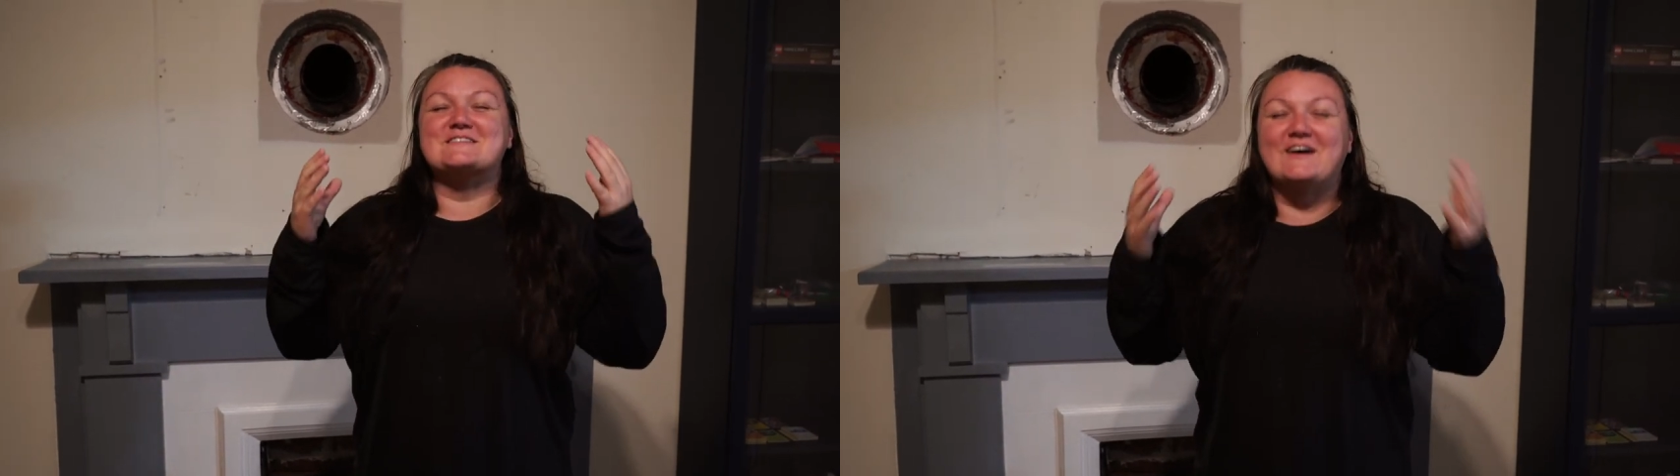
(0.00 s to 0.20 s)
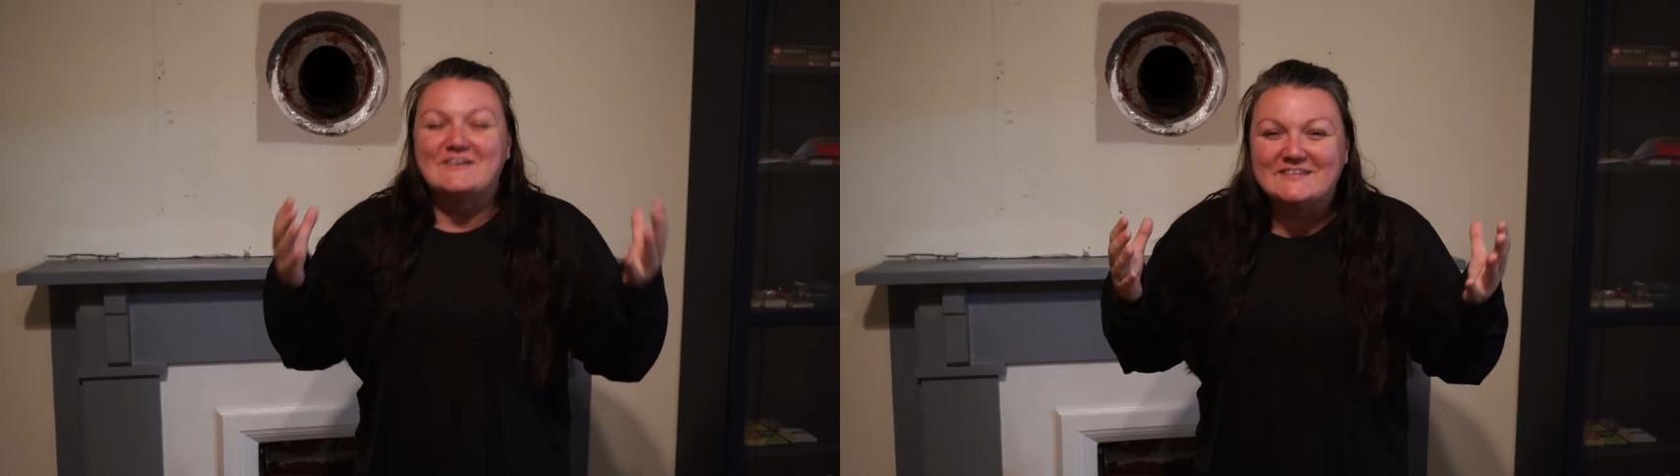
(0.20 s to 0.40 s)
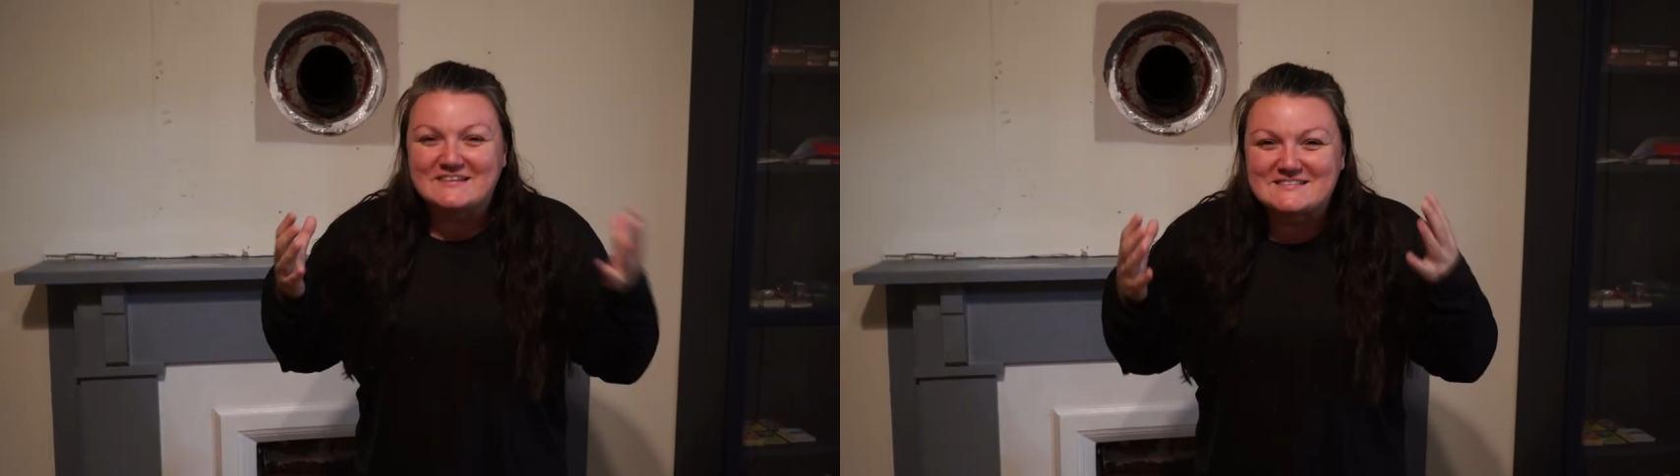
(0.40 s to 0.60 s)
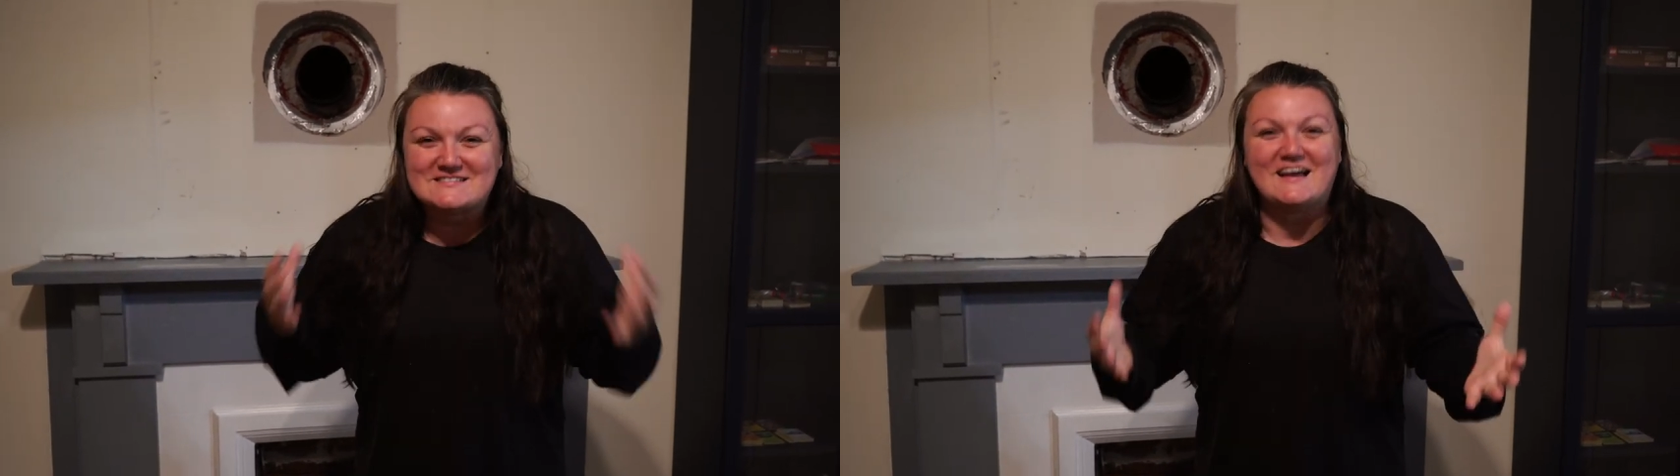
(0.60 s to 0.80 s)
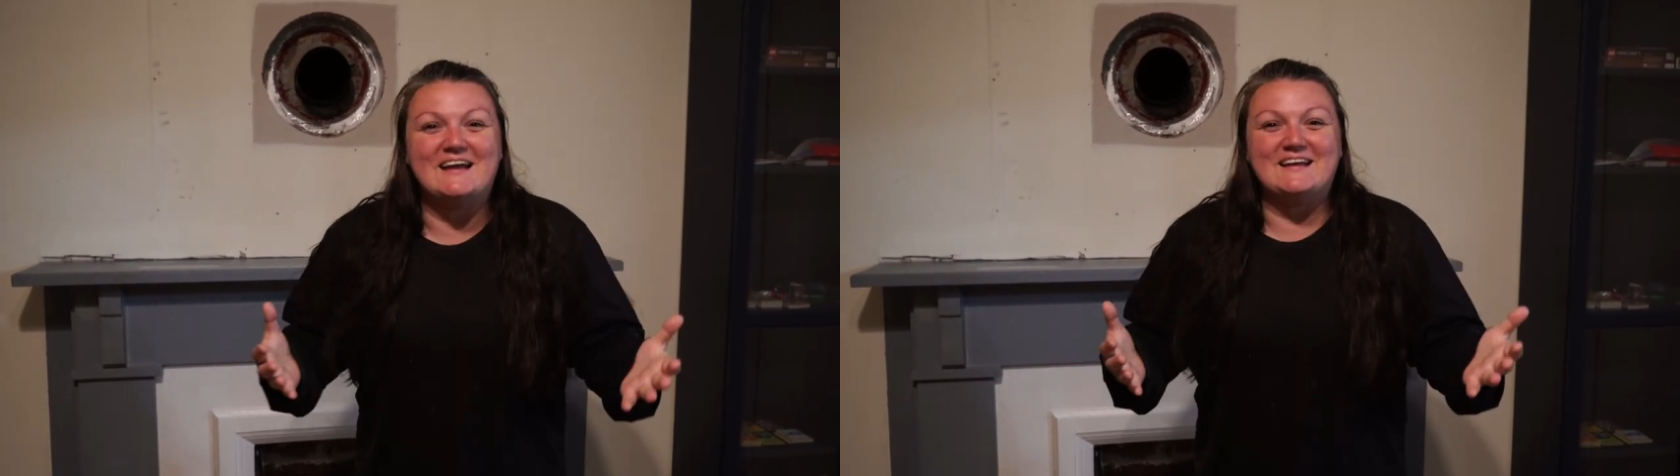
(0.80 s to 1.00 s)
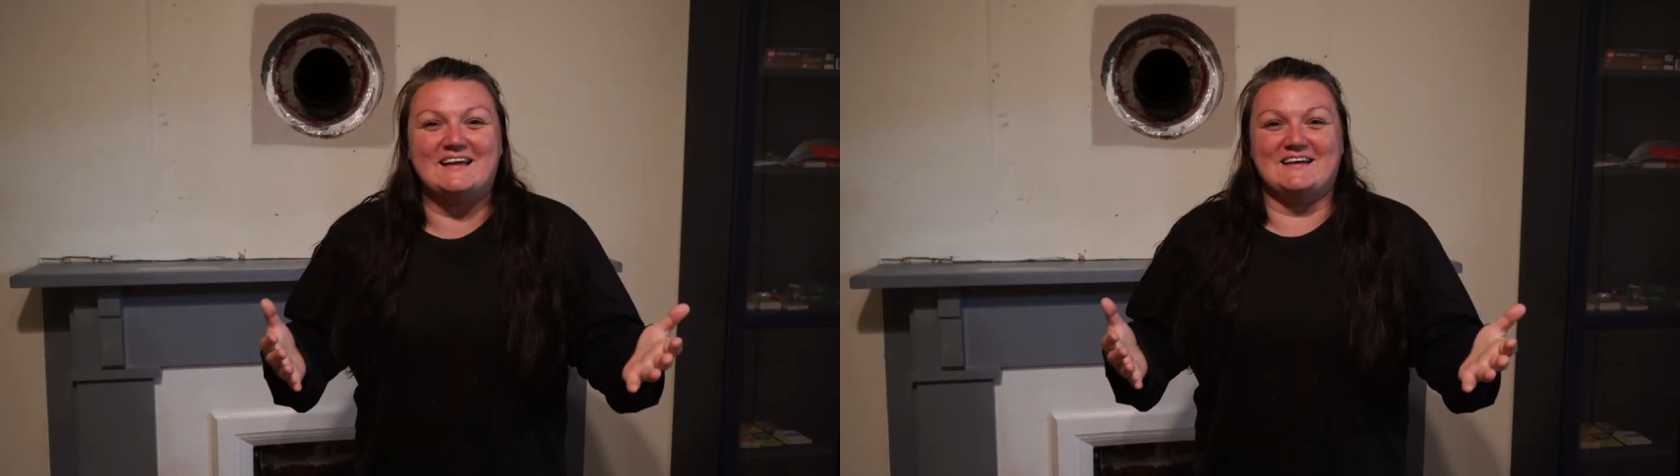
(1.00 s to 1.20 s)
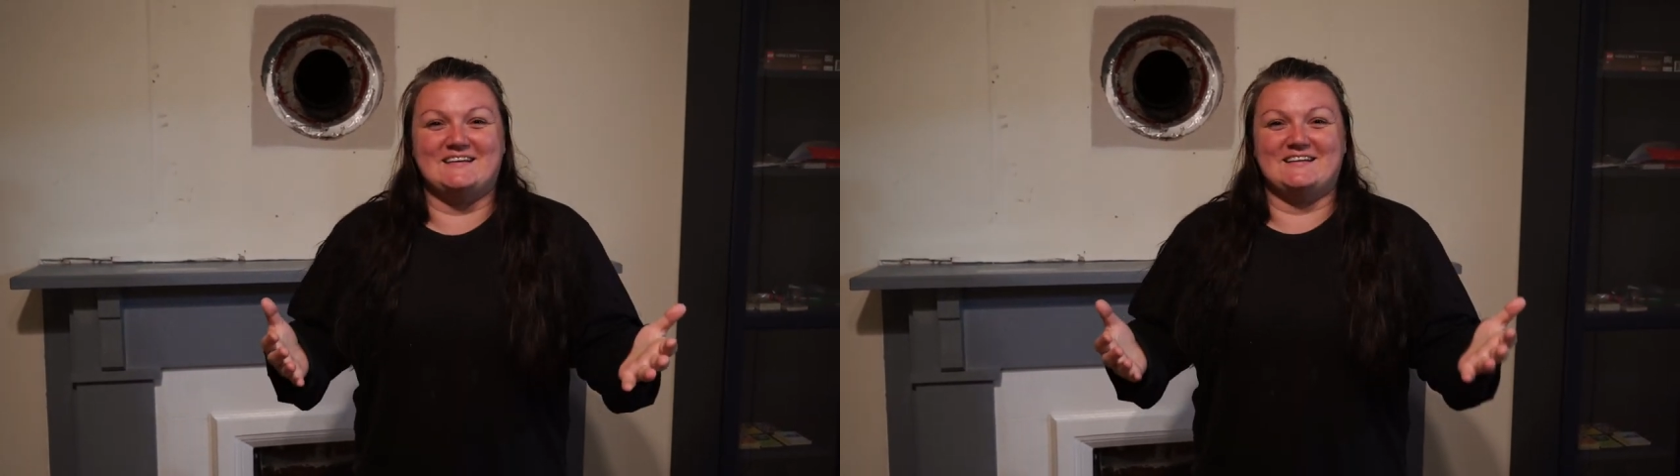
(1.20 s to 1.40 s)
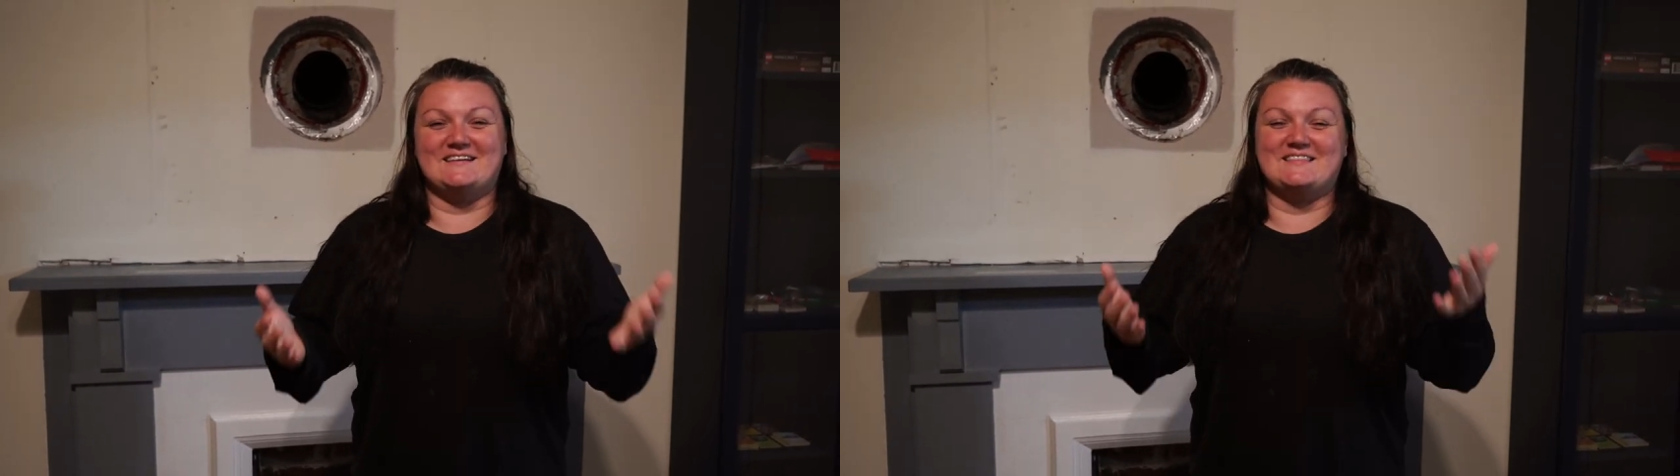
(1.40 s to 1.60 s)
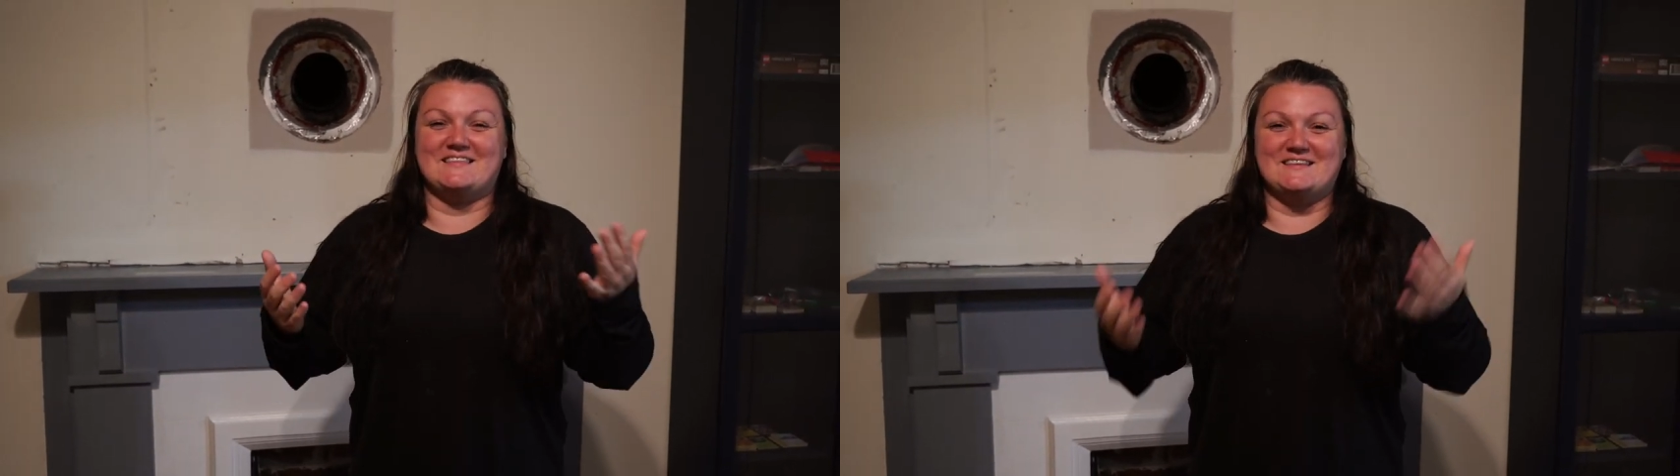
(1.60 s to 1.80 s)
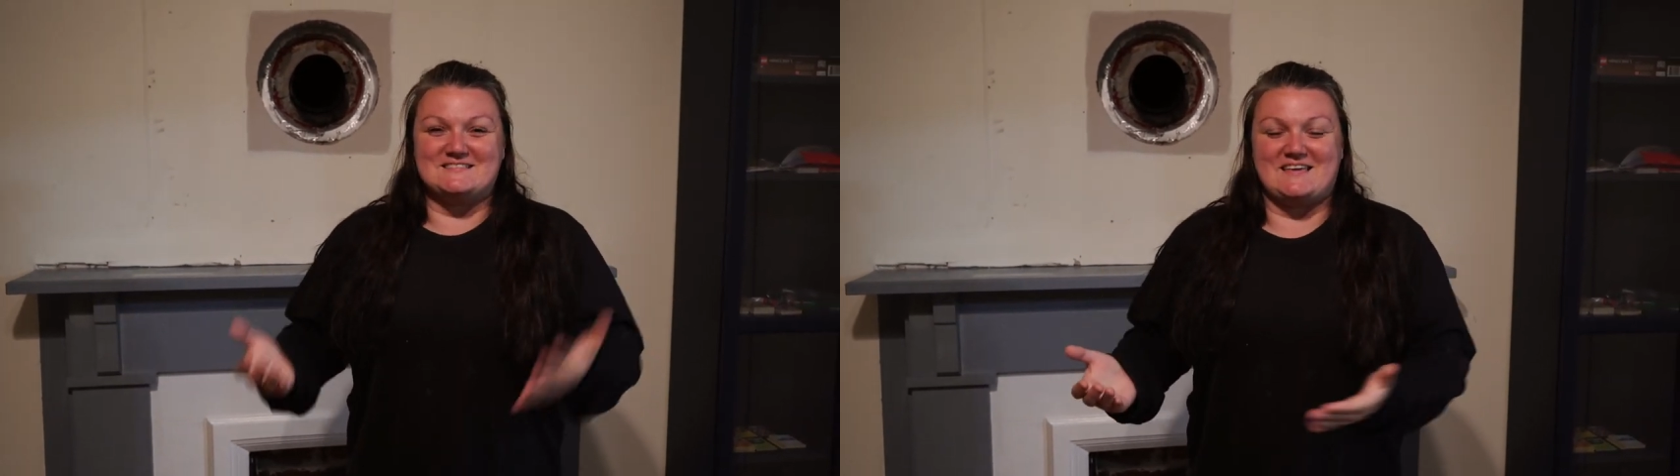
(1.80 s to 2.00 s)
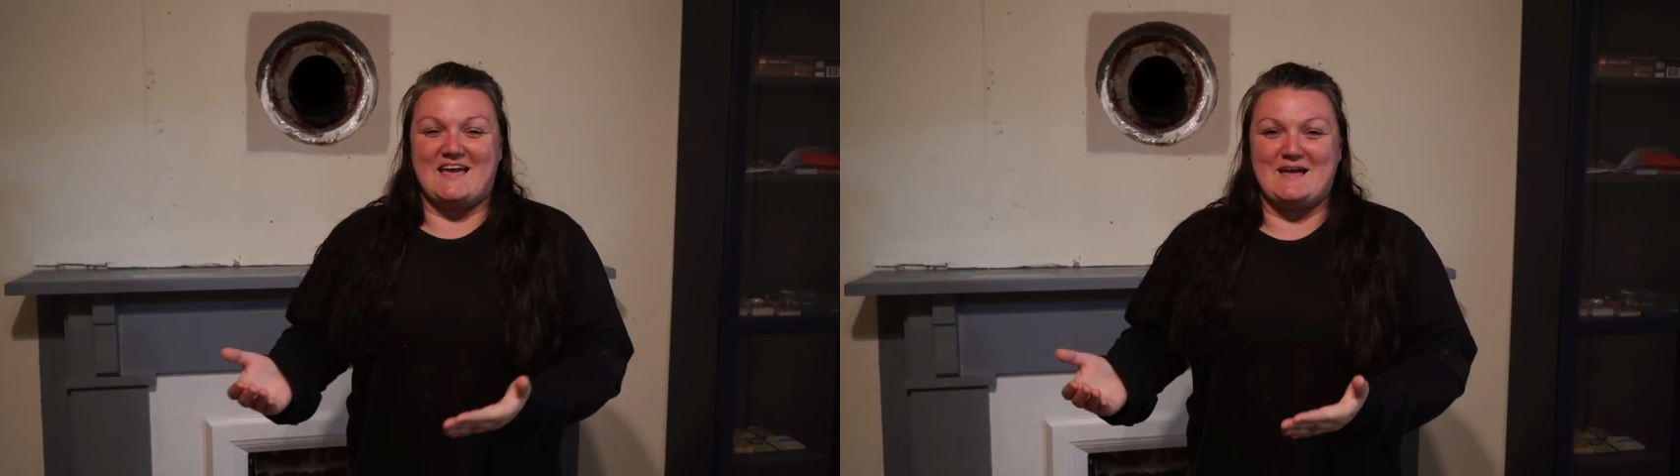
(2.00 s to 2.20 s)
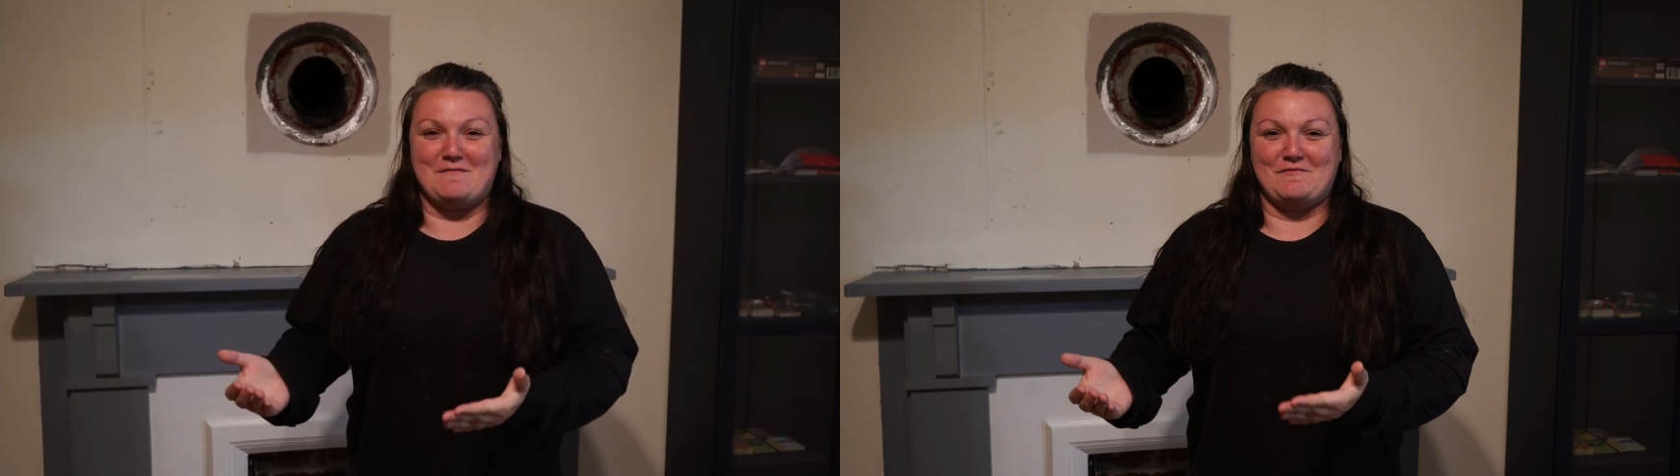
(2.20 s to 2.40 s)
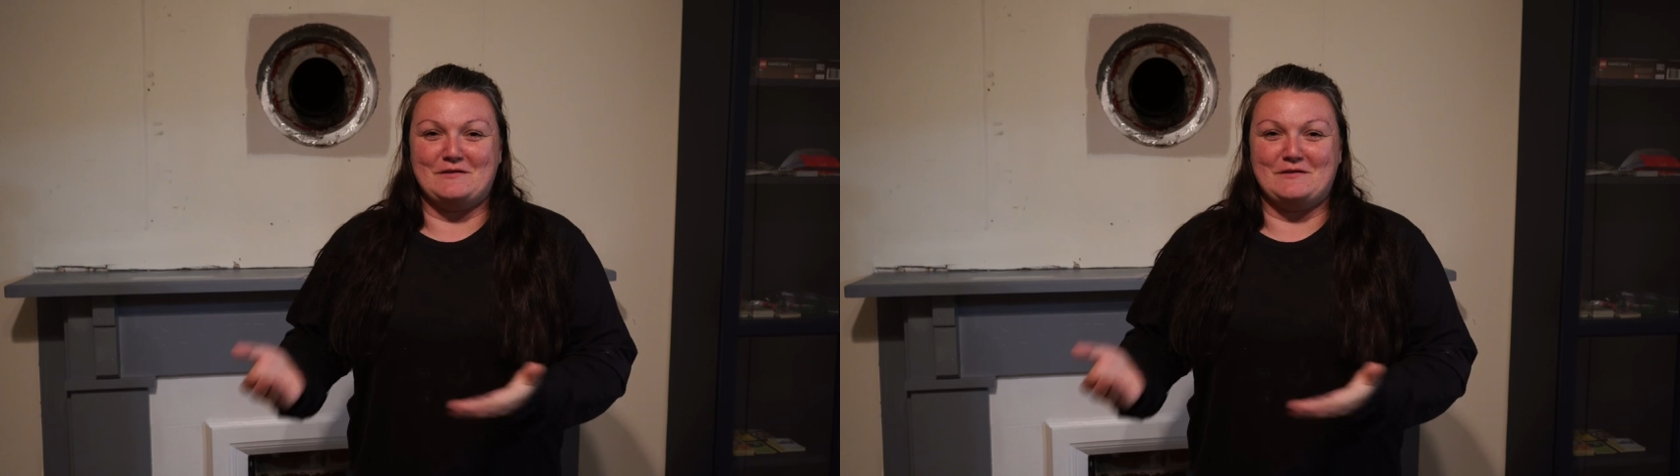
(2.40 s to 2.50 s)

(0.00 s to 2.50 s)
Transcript: so excited that this came.